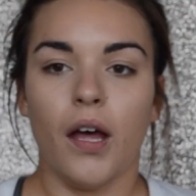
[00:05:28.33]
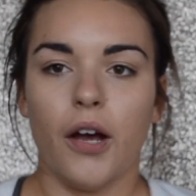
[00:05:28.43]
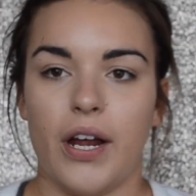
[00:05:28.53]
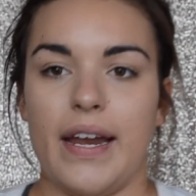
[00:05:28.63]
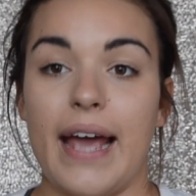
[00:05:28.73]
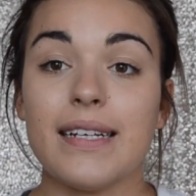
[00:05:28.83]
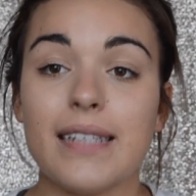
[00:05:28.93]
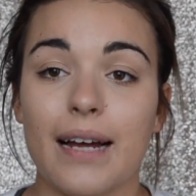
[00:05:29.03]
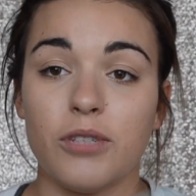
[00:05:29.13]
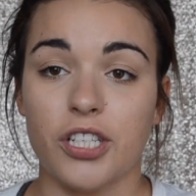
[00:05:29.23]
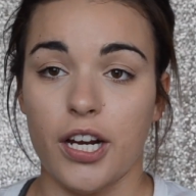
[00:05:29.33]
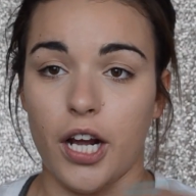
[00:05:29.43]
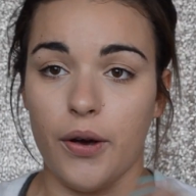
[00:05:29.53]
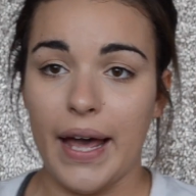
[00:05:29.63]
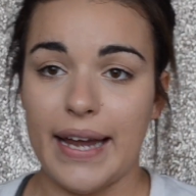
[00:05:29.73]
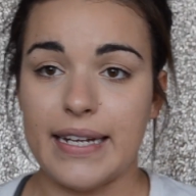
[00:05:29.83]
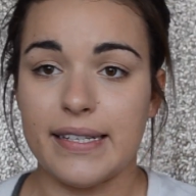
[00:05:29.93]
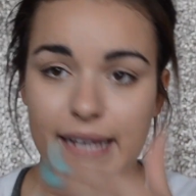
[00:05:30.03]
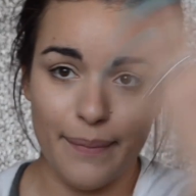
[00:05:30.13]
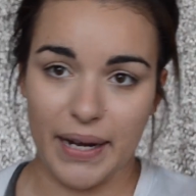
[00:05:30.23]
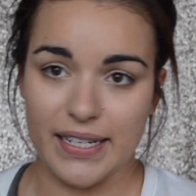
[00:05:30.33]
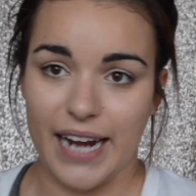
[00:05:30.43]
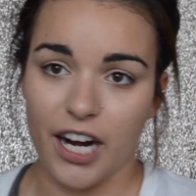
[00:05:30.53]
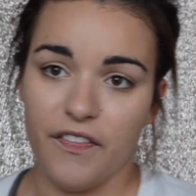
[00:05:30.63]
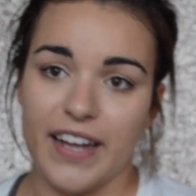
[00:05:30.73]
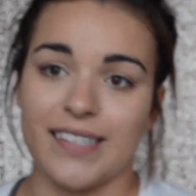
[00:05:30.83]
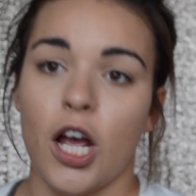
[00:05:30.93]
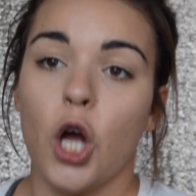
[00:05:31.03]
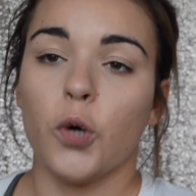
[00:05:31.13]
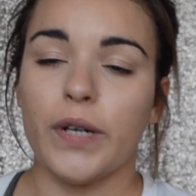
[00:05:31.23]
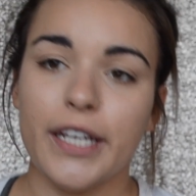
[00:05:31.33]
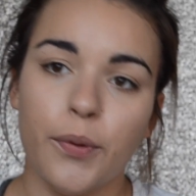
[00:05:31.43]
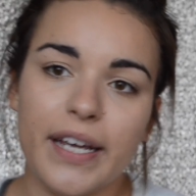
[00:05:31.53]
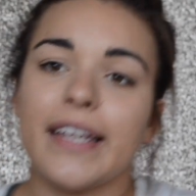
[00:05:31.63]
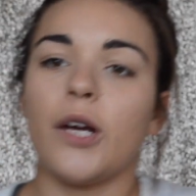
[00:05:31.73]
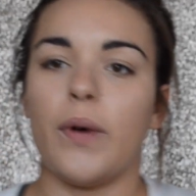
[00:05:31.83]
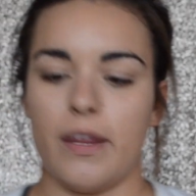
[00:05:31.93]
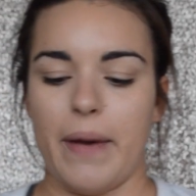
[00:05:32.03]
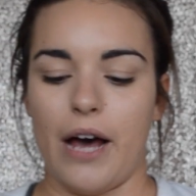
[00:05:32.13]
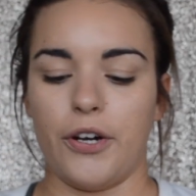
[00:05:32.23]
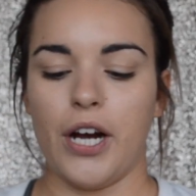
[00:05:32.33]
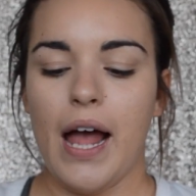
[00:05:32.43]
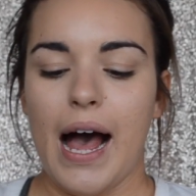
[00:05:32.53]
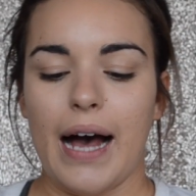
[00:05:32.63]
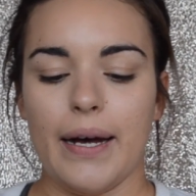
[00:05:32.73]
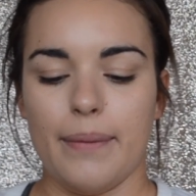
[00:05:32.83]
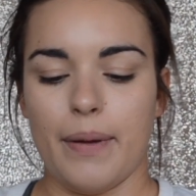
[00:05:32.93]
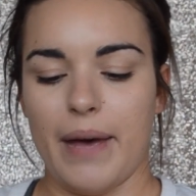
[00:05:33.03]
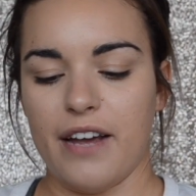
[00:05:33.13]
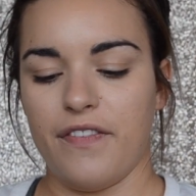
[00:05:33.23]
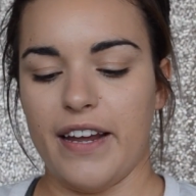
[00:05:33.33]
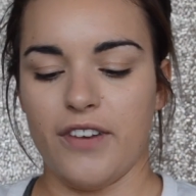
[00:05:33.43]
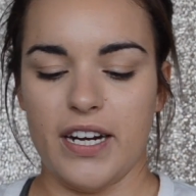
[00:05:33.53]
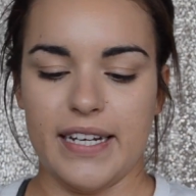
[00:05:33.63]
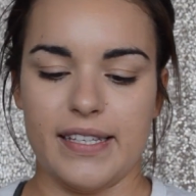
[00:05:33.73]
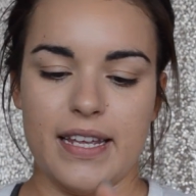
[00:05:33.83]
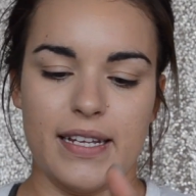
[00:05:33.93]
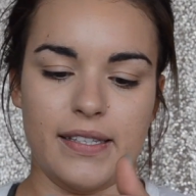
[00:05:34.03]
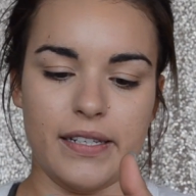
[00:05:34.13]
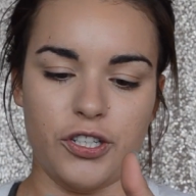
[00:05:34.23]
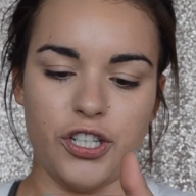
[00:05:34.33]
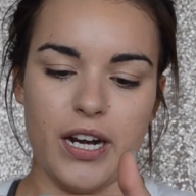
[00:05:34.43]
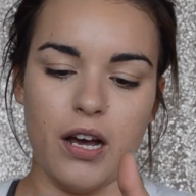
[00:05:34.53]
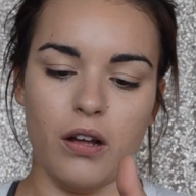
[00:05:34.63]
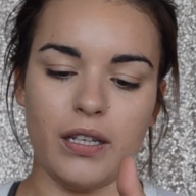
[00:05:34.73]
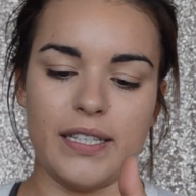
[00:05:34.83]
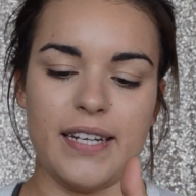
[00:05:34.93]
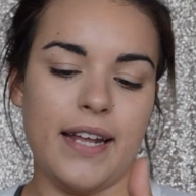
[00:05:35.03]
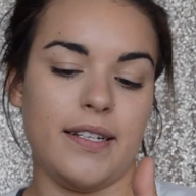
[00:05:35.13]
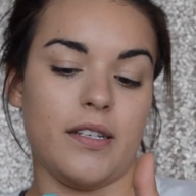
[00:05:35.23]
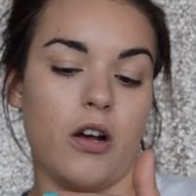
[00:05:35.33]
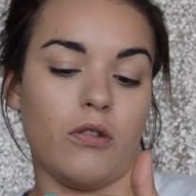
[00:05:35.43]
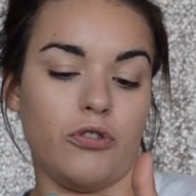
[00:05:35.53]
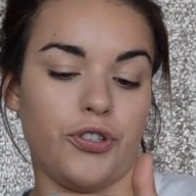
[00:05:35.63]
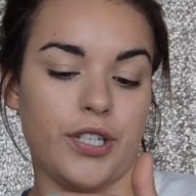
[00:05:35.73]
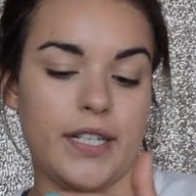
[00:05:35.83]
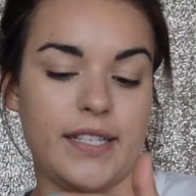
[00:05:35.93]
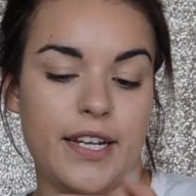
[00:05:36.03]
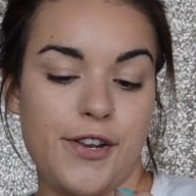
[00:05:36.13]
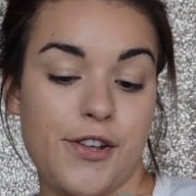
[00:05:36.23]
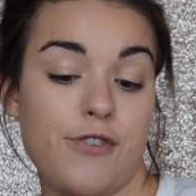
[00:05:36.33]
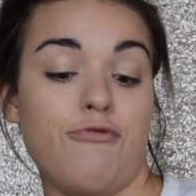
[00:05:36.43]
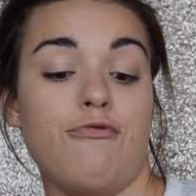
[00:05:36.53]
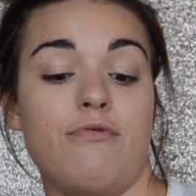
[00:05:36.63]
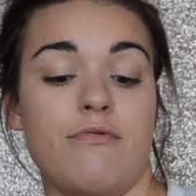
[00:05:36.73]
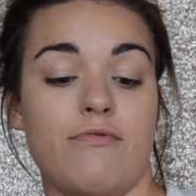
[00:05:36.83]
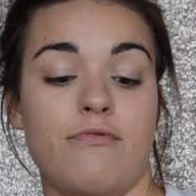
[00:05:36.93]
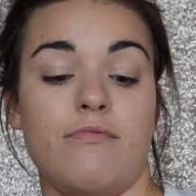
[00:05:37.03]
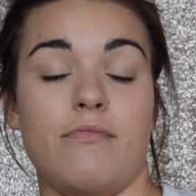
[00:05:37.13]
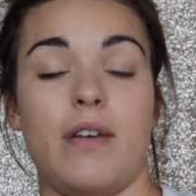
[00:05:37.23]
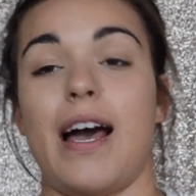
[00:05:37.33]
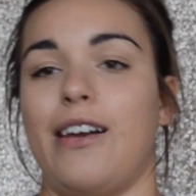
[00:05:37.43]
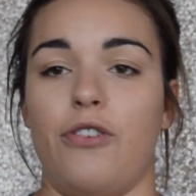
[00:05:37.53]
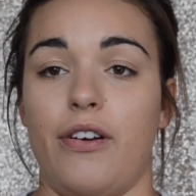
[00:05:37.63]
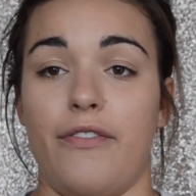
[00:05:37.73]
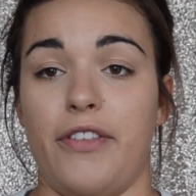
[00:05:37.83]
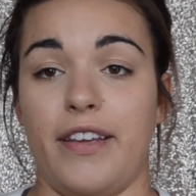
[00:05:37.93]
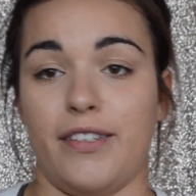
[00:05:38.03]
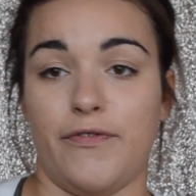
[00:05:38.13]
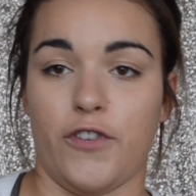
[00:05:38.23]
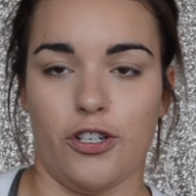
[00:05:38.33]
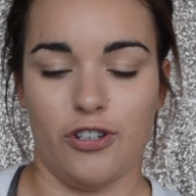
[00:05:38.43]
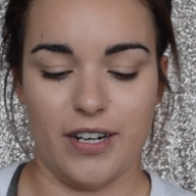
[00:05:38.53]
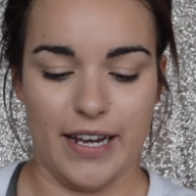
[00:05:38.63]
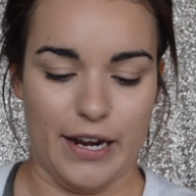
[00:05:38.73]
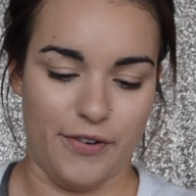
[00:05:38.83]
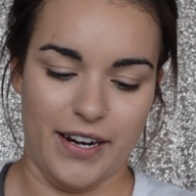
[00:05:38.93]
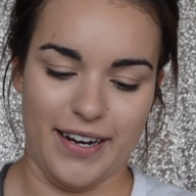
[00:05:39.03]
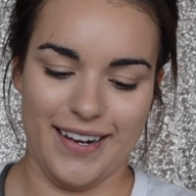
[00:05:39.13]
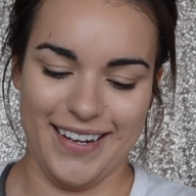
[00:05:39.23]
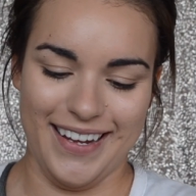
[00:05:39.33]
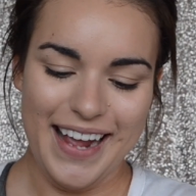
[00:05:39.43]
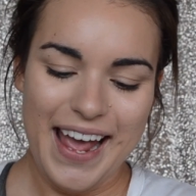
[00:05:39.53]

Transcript: Okay, next I'm just going to go ahead and set my entire face really quickly with the powder. My favorite is this Chanel Le Tint Ultra Tenue. I don't know, everything's in French and I can't read it.